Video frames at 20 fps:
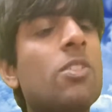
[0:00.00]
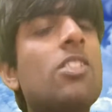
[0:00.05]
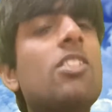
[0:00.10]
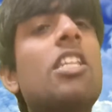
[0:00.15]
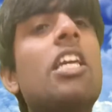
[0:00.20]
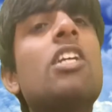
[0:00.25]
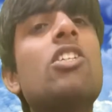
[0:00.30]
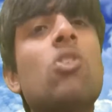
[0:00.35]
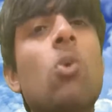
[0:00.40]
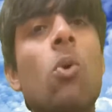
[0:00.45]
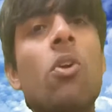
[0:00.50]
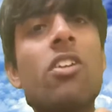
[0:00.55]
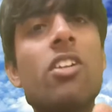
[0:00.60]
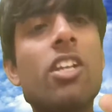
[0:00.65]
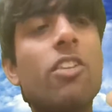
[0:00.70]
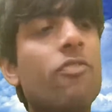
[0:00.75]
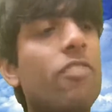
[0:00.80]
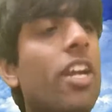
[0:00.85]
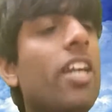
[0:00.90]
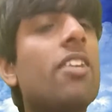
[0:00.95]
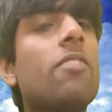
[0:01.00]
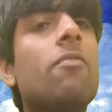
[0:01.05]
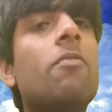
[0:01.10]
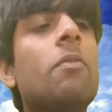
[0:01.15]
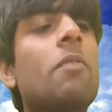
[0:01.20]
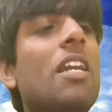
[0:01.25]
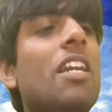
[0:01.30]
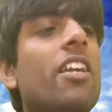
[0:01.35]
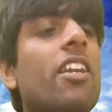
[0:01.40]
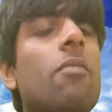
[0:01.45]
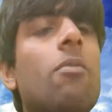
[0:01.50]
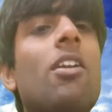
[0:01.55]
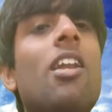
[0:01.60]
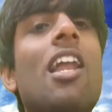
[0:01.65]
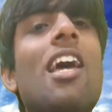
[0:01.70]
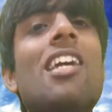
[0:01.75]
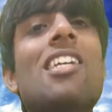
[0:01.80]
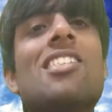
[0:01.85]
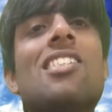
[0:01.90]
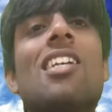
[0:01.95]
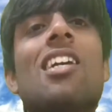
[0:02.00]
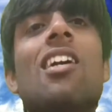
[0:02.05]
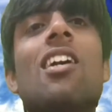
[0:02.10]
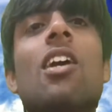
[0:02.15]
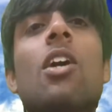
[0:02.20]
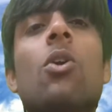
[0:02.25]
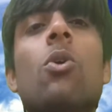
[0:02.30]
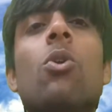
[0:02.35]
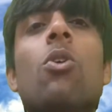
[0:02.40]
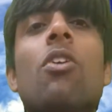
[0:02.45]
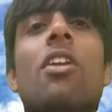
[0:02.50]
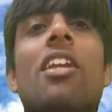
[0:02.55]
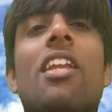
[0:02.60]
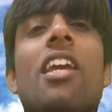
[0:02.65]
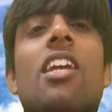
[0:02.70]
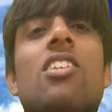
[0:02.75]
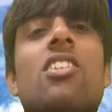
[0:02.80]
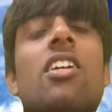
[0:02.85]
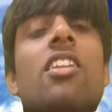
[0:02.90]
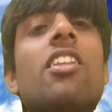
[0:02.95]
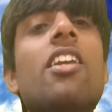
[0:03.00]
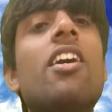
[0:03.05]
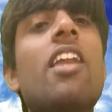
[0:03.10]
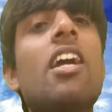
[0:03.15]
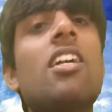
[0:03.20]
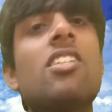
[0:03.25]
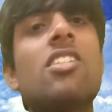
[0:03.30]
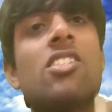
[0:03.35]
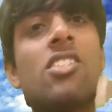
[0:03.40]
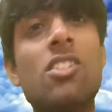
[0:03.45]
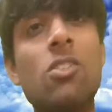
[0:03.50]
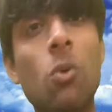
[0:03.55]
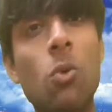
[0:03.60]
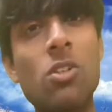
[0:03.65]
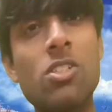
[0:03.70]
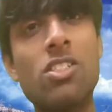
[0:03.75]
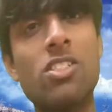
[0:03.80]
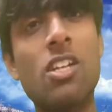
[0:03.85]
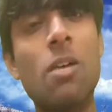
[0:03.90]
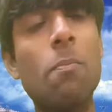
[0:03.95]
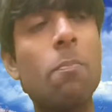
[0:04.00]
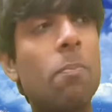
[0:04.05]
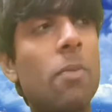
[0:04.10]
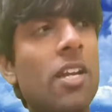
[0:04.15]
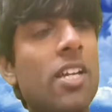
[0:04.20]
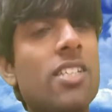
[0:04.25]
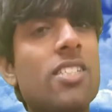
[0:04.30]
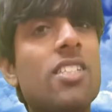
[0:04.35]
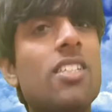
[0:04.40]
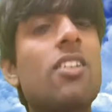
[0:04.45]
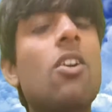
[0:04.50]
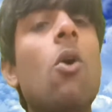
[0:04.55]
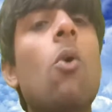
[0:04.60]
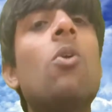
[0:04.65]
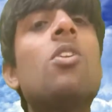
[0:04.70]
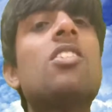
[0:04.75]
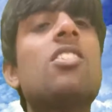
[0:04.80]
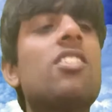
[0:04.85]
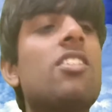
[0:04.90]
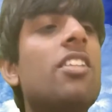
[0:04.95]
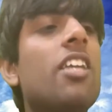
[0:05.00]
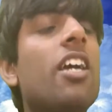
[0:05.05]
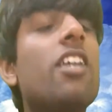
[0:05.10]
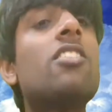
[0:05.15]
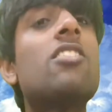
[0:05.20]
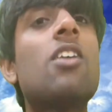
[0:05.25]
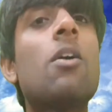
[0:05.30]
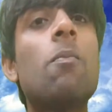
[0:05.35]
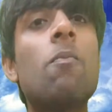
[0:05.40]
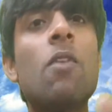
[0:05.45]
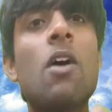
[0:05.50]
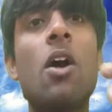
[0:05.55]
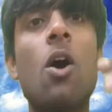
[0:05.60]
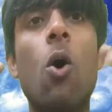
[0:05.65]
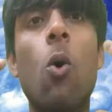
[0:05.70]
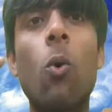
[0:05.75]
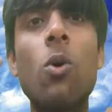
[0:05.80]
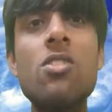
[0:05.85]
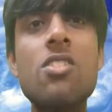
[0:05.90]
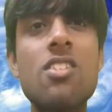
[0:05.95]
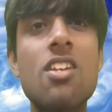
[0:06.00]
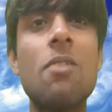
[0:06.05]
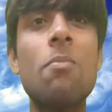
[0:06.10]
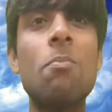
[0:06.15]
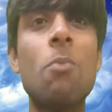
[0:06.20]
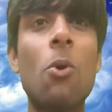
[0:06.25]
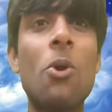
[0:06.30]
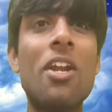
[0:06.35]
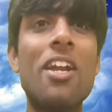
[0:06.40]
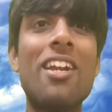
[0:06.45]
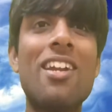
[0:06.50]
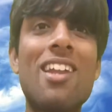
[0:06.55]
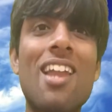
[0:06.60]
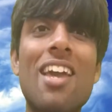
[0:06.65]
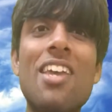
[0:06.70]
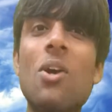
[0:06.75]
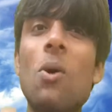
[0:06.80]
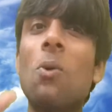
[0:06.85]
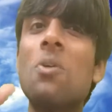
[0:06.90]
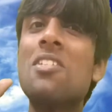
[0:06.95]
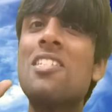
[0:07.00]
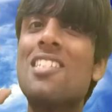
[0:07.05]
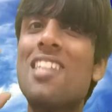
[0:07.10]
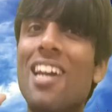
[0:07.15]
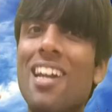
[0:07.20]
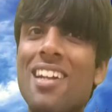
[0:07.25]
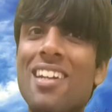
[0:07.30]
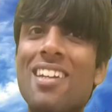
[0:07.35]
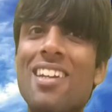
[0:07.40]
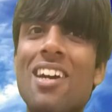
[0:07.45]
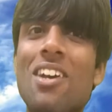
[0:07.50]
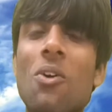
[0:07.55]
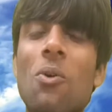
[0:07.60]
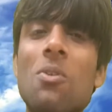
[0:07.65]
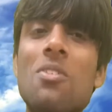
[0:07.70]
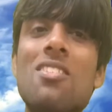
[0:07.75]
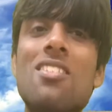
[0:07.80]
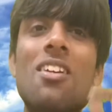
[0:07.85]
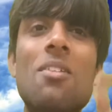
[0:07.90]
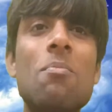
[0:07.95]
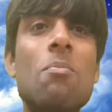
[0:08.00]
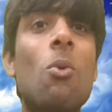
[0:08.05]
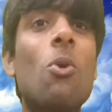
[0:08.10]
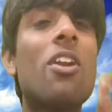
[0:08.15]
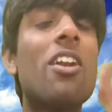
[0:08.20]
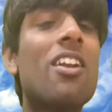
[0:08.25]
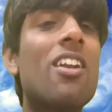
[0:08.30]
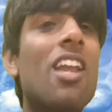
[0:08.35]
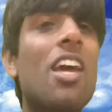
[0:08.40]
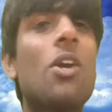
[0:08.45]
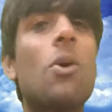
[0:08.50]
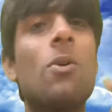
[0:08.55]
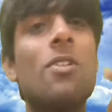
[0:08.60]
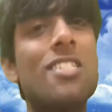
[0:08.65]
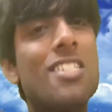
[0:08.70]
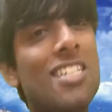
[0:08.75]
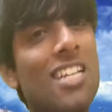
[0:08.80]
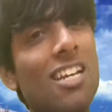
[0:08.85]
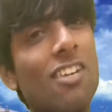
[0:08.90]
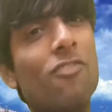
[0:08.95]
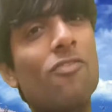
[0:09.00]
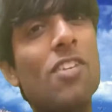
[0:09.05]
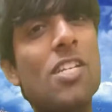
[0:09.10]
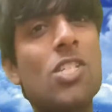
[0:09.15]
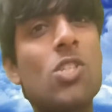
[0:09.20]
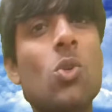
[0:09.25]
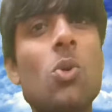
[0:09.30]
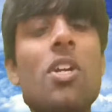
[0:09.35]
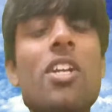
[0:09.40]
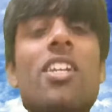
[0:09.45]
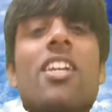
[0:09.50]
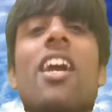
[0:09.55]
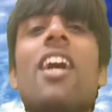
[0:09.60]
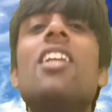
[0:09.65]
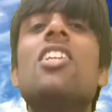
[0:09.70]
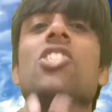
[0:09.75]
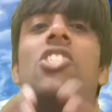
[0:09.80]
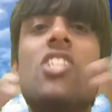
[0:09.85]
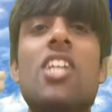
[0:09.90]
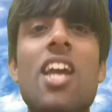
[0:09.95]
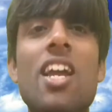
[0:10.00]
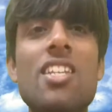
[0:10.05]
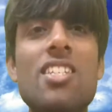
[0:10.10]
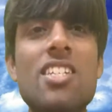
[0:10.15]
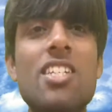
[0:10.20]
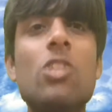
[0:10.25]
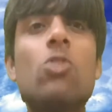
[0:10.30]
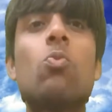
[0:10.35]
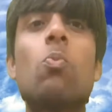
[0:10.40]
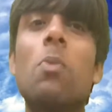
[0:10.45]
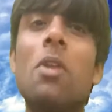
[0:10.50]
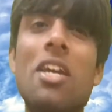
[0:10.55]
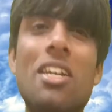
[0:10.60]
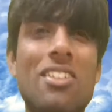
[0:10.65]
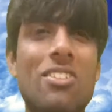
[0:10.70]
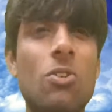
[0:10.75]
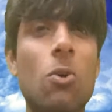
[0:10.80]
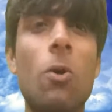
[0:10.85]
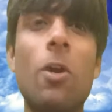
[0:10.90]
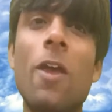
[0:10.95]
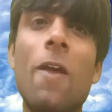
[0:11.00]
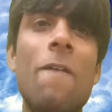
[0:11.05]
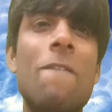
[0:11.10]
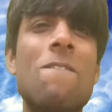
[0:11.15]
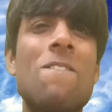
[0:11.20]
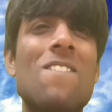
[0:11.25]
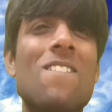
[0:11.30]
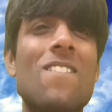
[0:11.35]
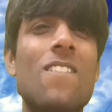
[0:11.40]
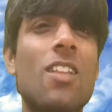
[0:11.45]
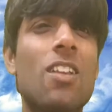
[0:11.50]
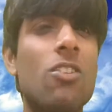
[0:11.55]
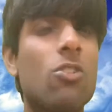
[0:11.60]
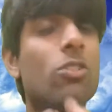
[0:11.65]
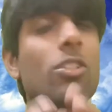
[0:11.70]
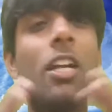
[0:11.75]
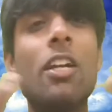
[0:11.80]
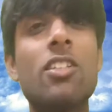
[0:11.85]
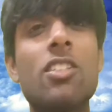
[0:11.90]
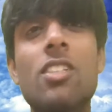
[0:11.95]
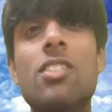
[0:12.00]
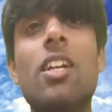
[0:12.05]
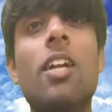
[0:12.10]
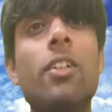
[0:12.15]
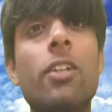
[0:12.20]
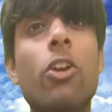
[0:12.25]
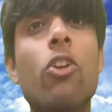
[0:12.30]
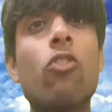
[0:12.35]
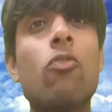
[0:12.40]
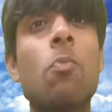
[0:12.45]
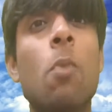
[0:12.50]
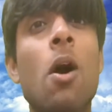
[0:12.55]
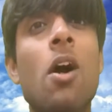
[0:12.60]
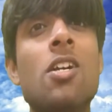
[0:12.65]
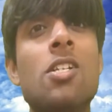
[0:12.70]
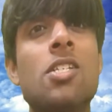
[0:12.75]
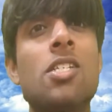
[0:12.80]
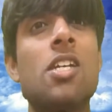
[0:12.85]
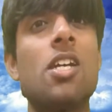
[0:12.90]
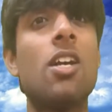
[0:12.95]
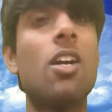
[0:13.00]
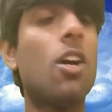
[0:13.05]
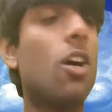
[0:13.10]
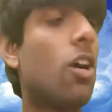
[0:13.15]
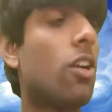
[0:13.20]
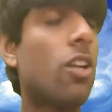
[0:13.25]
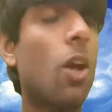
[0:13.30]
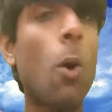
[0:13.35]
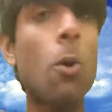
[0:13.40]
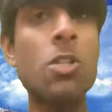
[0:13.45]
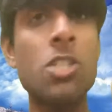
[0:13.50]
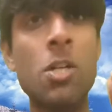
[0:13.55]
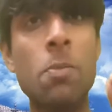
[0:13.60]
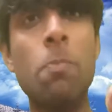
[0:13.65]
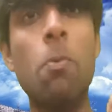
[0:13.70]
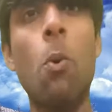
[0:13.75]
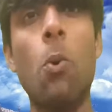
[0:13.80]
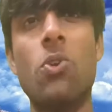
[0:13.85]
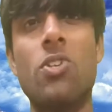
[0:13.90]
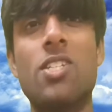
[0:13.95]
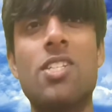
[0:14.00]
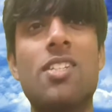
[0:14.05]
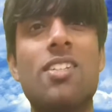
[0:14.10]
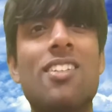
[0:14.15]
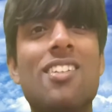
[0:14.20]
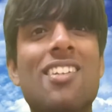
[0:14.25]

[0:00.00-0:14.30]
things, on different variable, like rings there exists on some place, on there is some, on some body it lie on center, on some body it lie on surface, so it can change its place. Okay, so that is the center of mass. Now suppose